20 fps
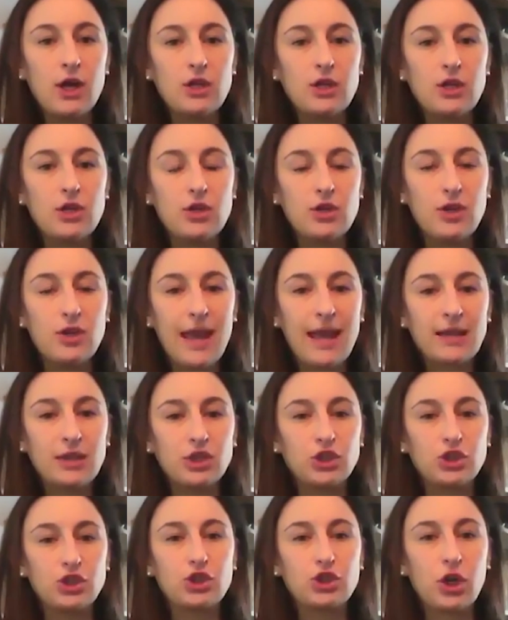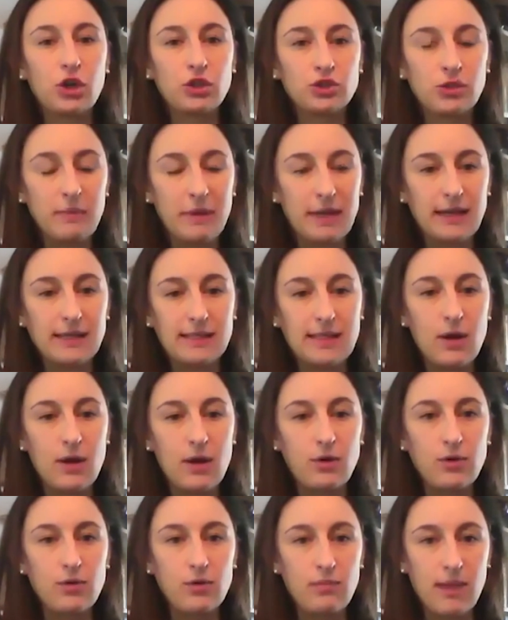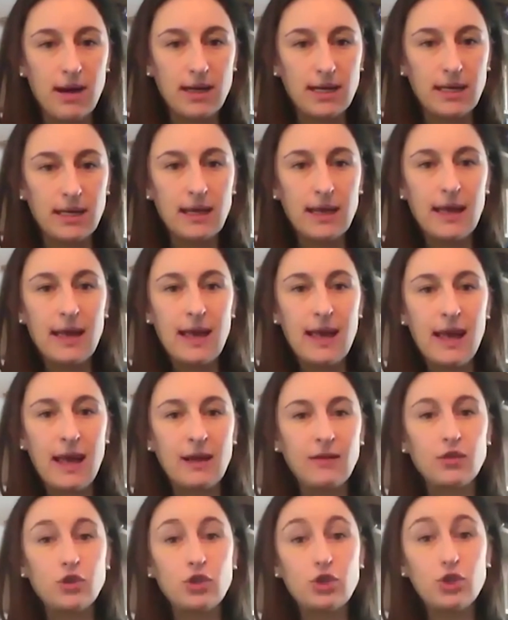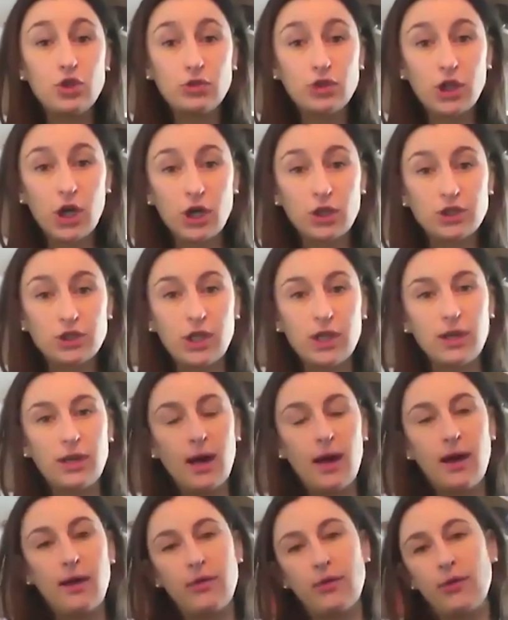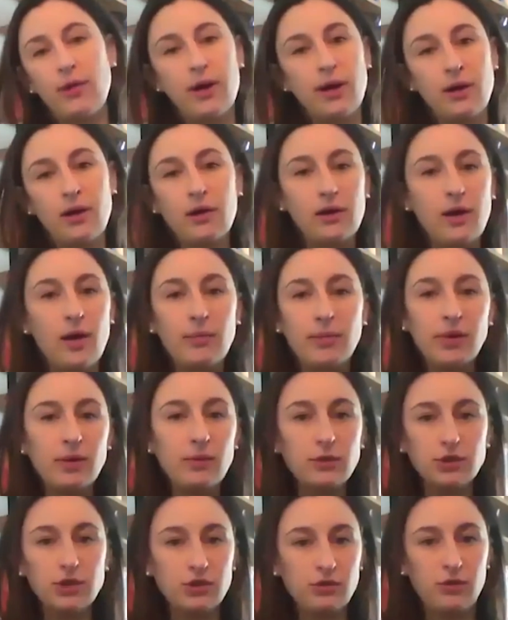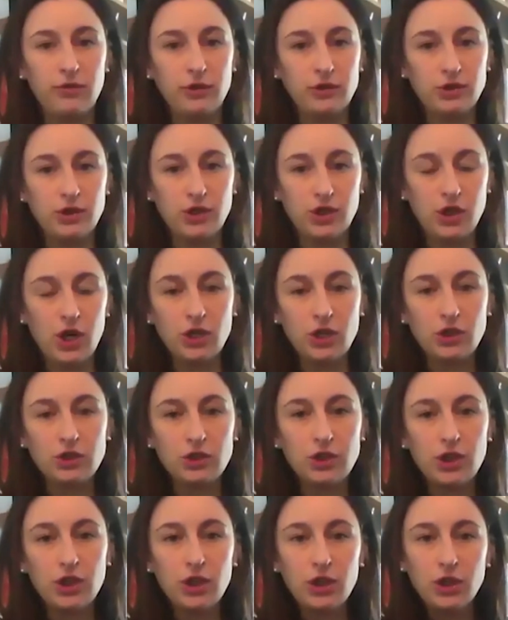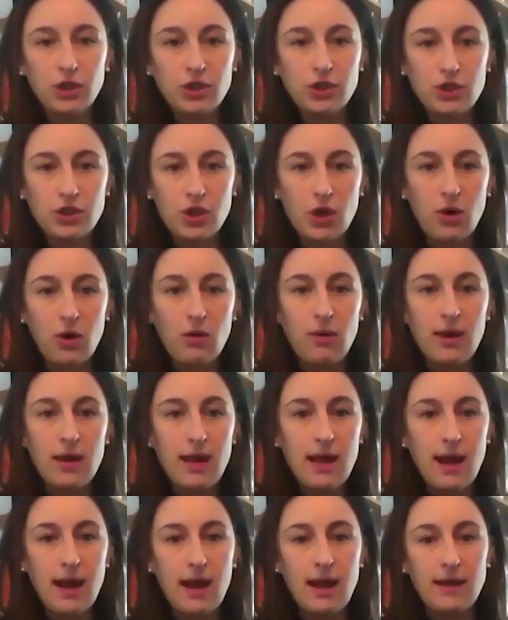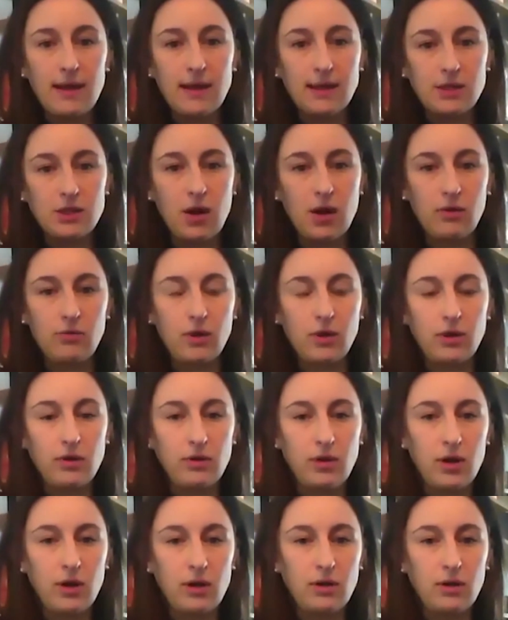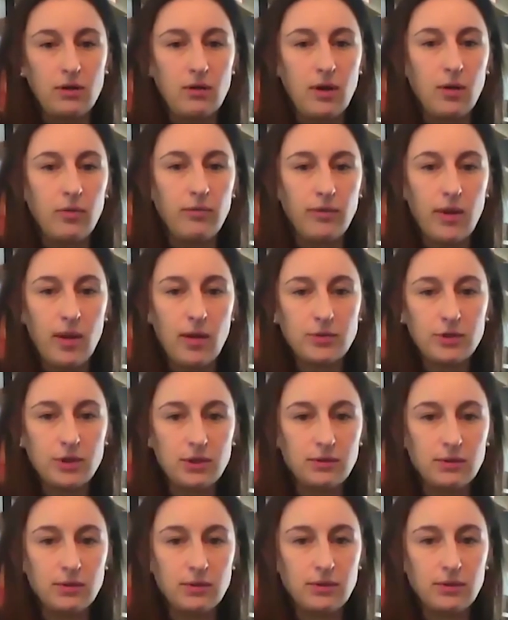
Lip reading: you can't just charge it because they owe you the money. And if you do charge it, the credit card company will just reverse the charge. So that's not a helpful option.